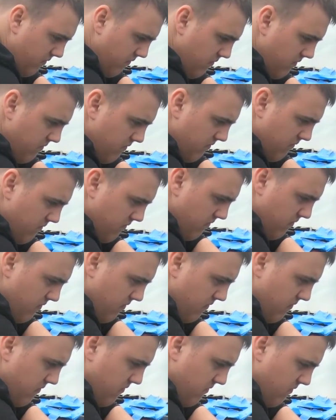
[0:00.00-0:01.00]
really get it
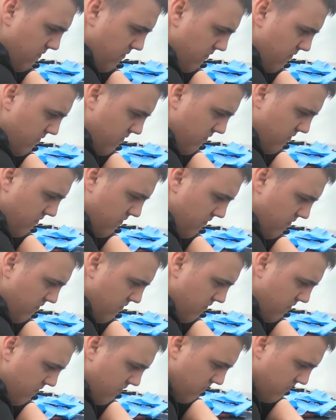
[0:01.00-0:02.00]
at any
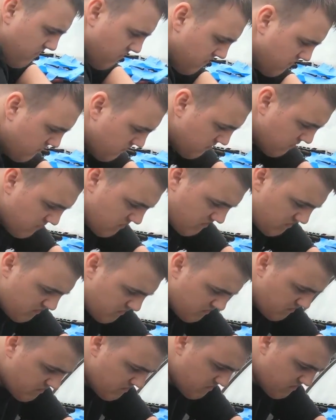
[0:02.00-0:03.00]
store. Like Tristan
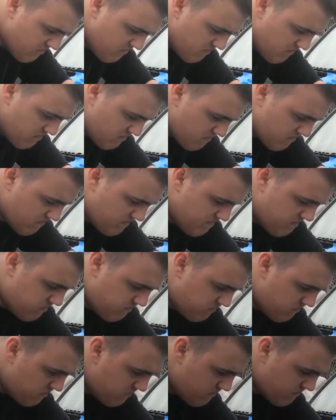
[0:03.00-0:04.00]
went to Harbor Freight
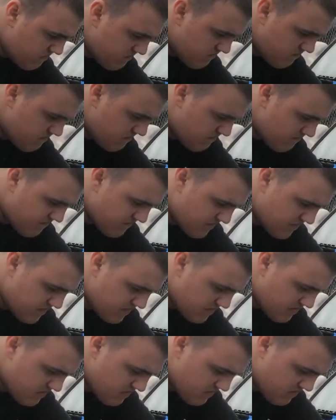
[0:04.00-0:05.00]
and
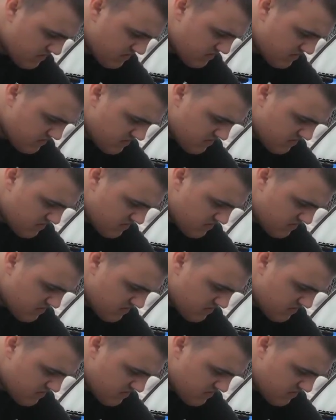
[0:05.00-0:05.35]
they were like